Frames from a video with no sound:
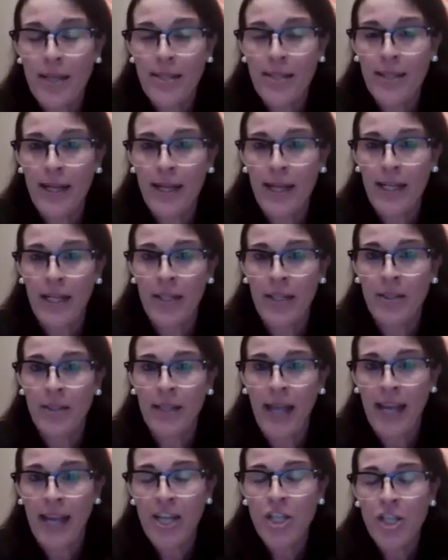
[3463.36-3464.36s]
present and
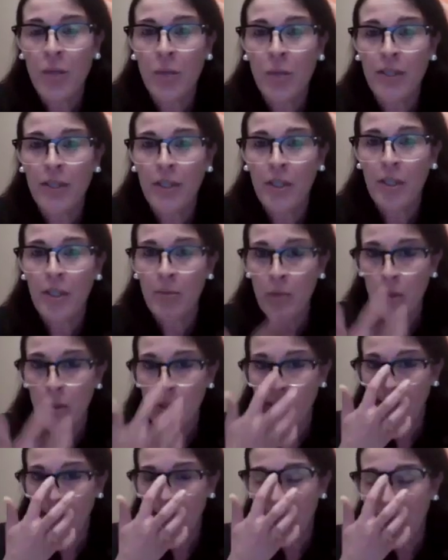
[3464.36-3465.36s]
engaging with the
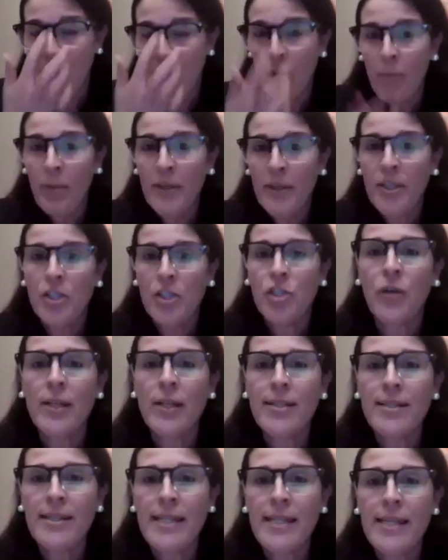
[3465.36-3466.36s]
community, but the
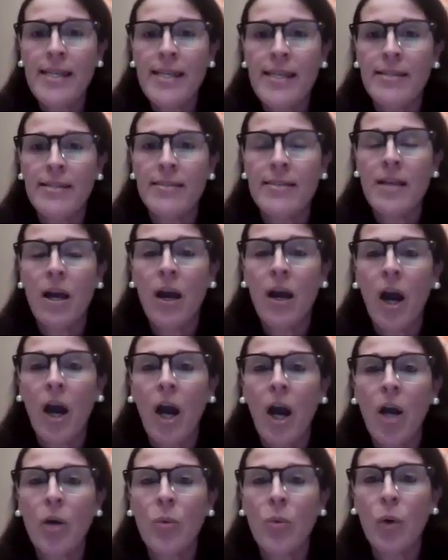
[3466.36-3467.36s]
trustees
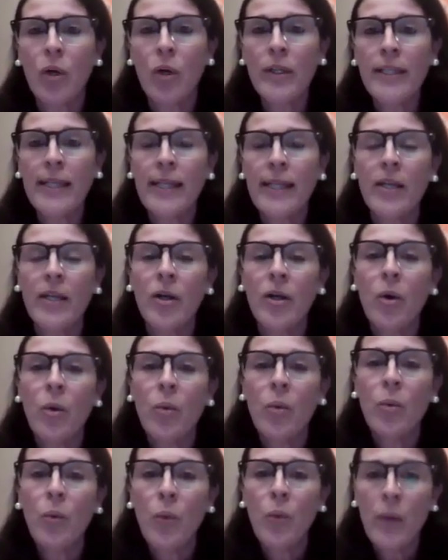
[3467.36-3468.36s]
are
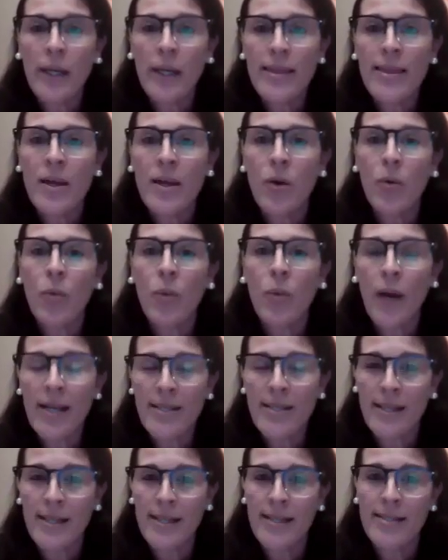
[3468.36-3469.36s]
working with
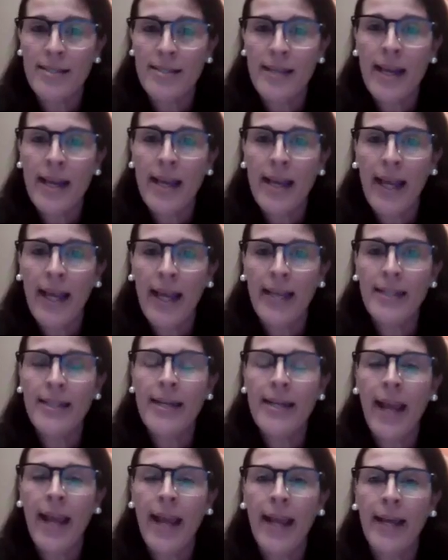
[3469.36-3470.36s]
residents
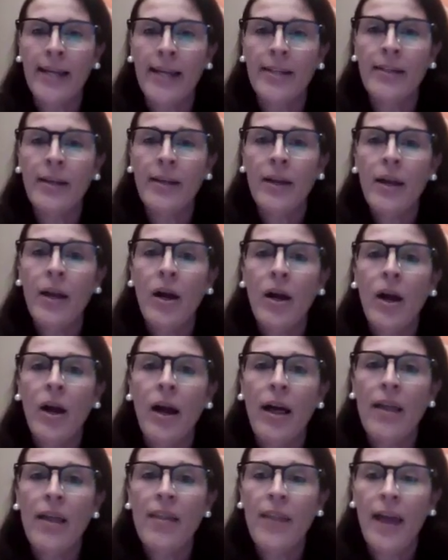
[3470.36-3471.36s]
hand in hand
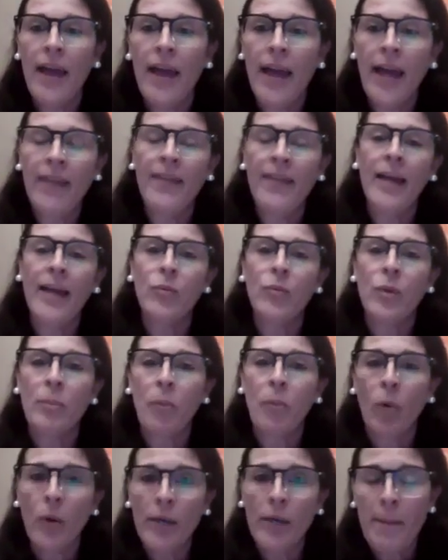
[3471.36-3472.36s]
and then
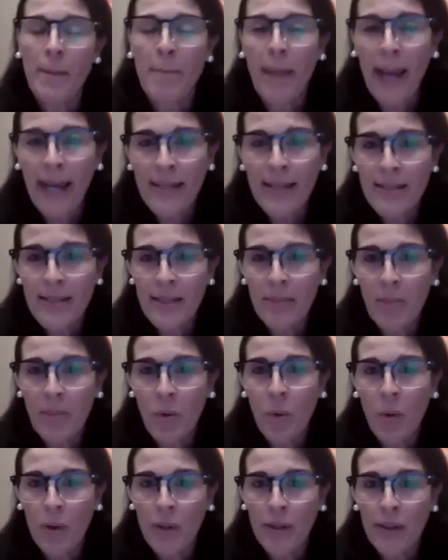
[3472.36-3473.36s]
reporting back to the
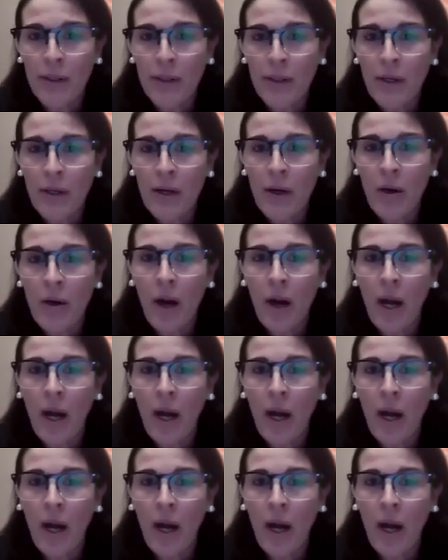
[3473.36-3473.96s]
board